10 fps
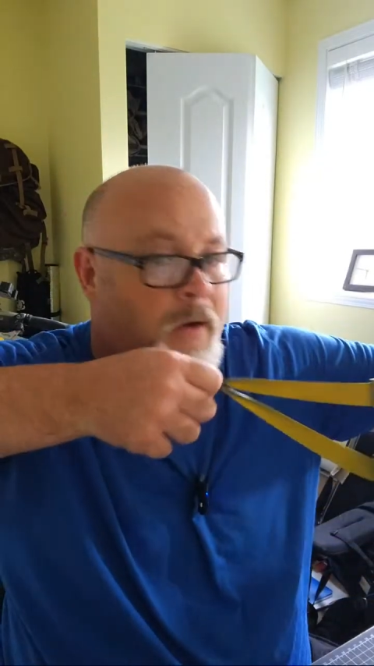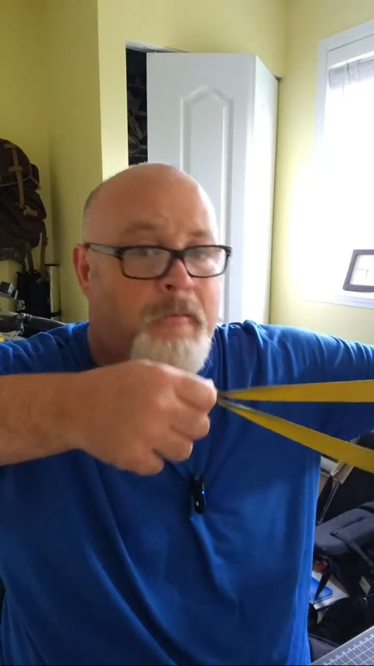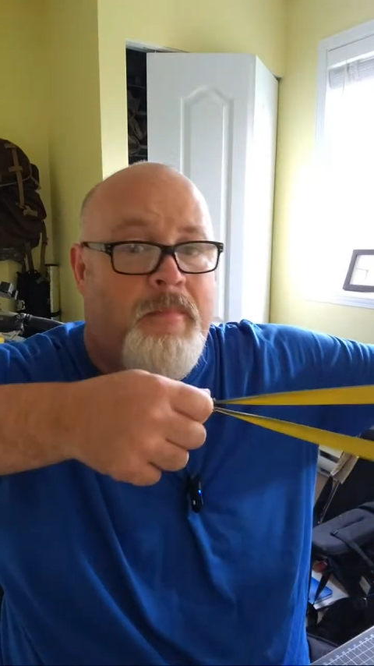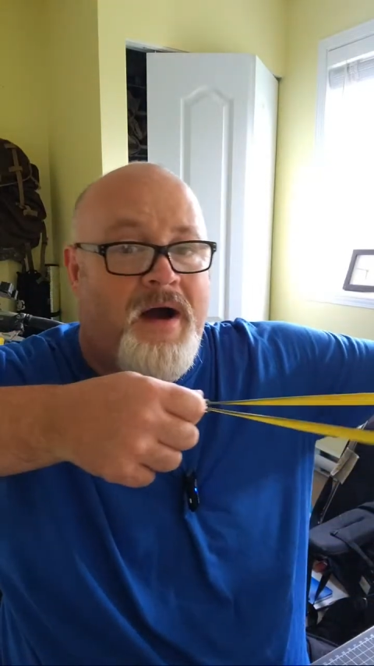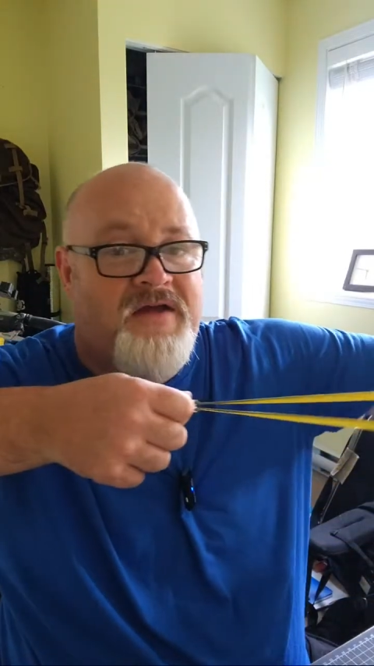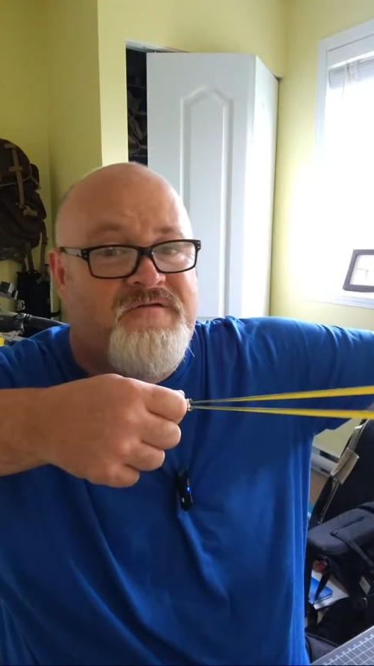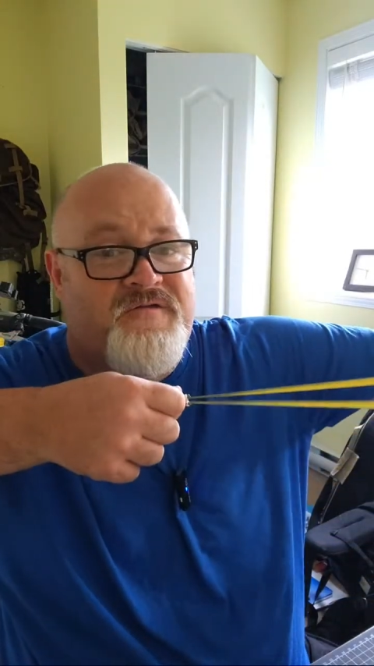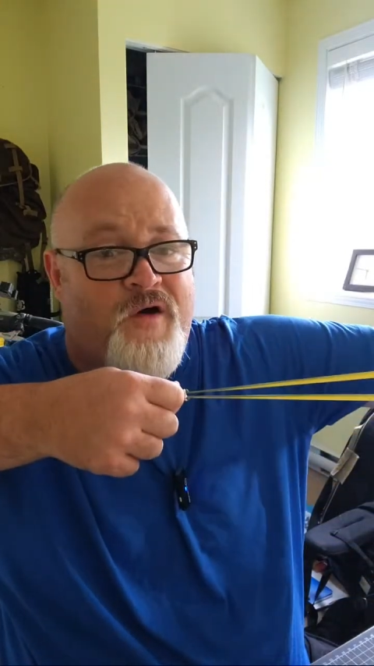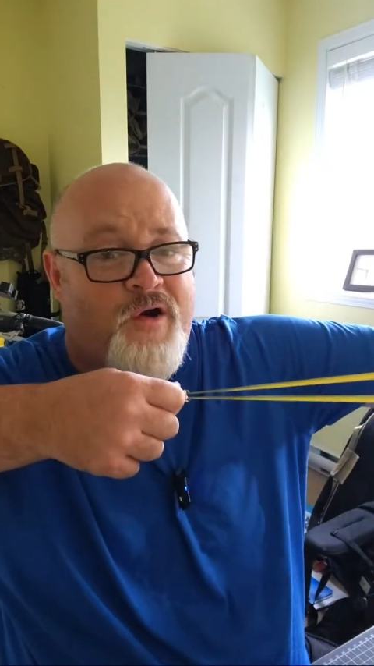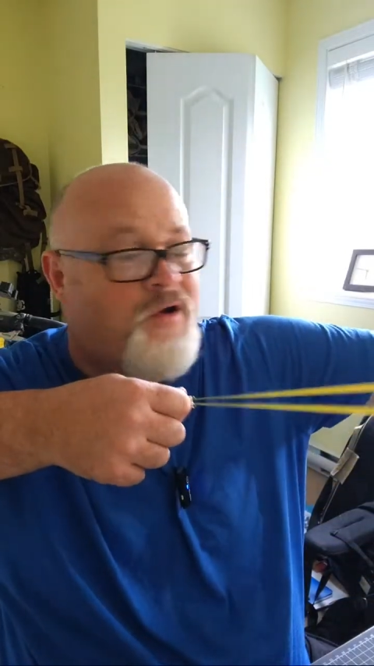By
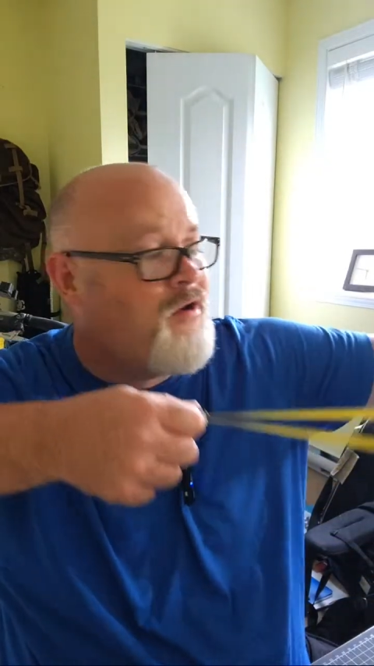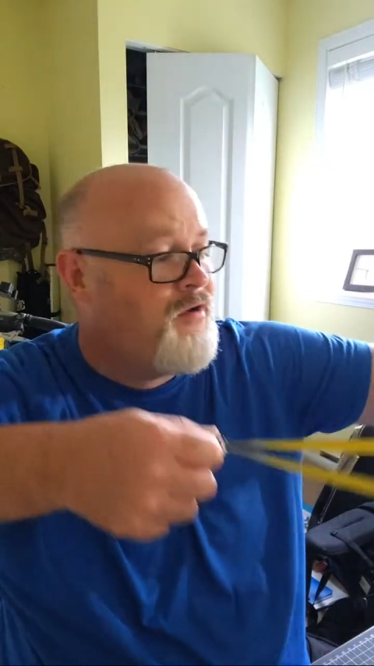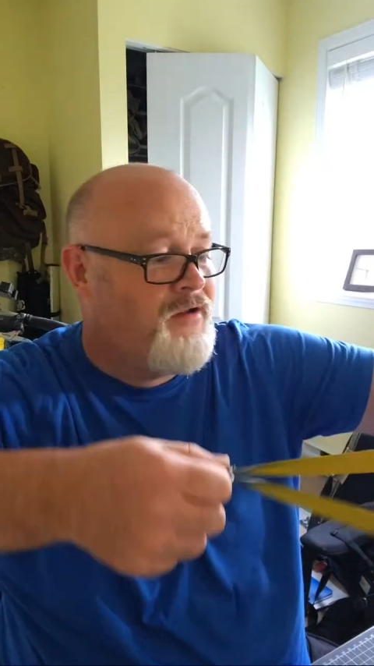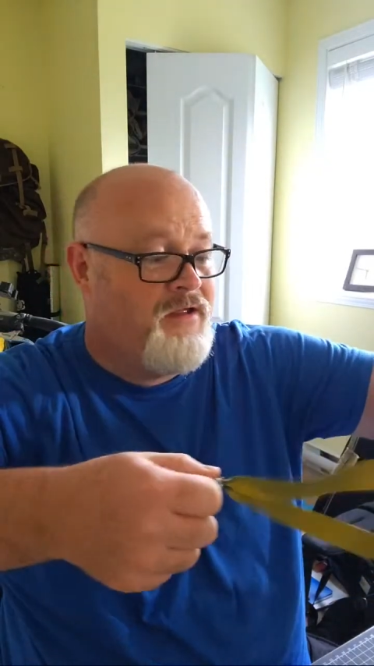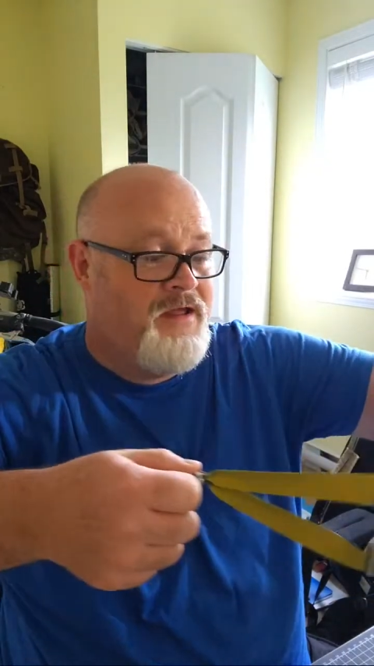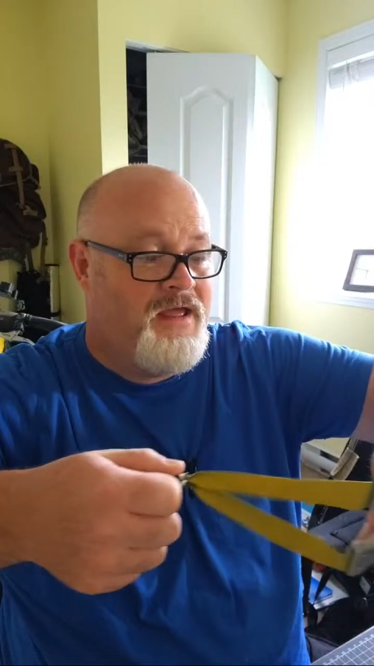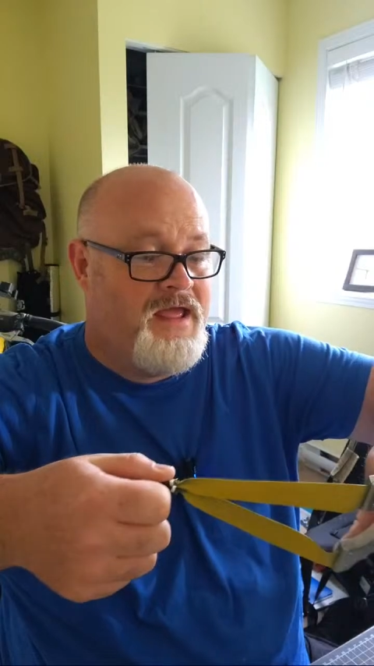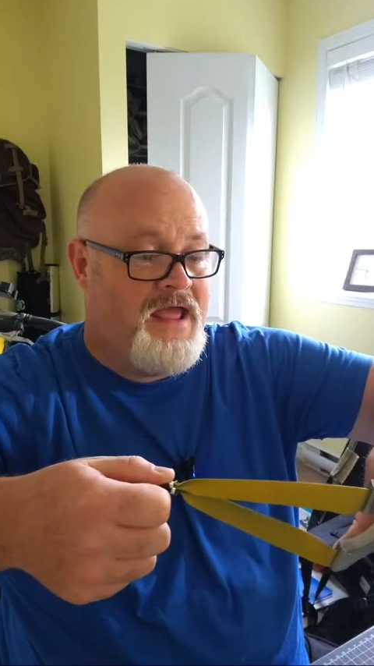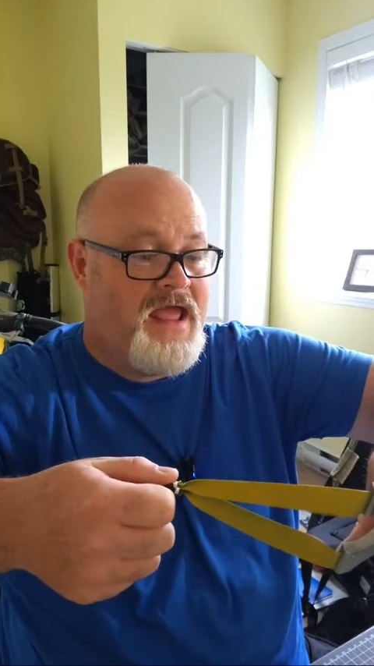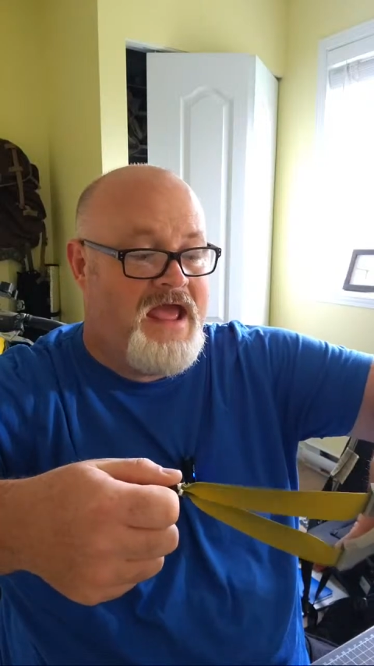far,
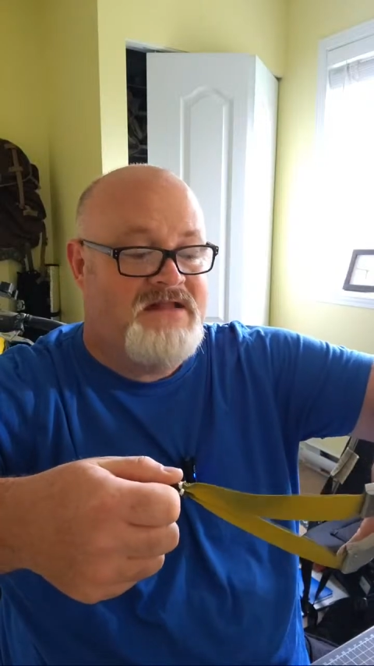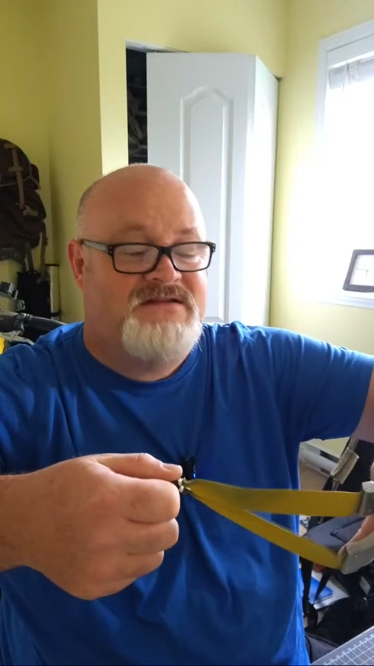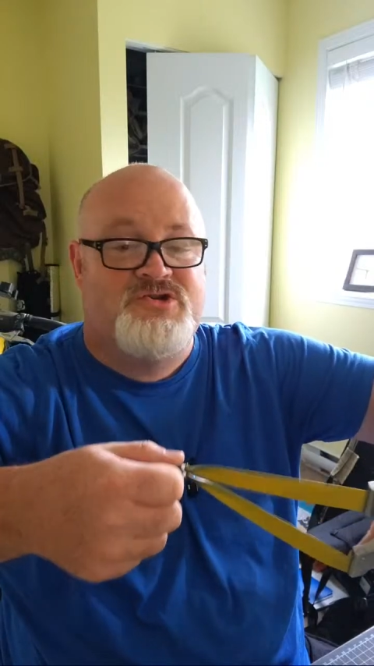heads